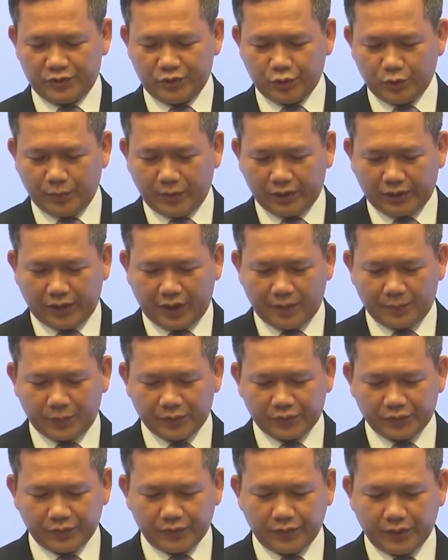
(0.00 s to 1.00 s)
human
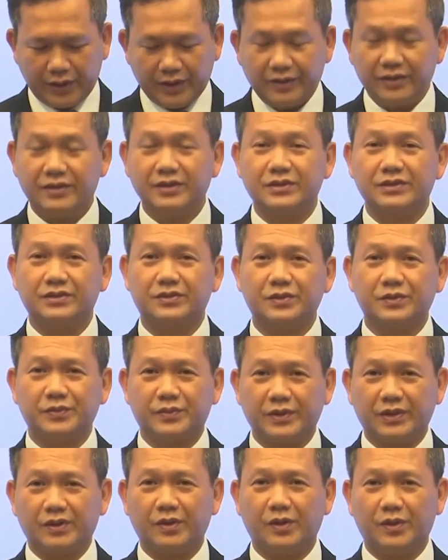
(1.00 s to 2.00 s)
capital, and digital
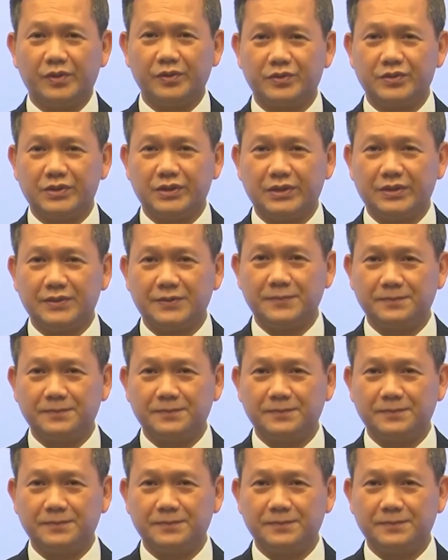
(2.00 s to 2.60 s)
technology.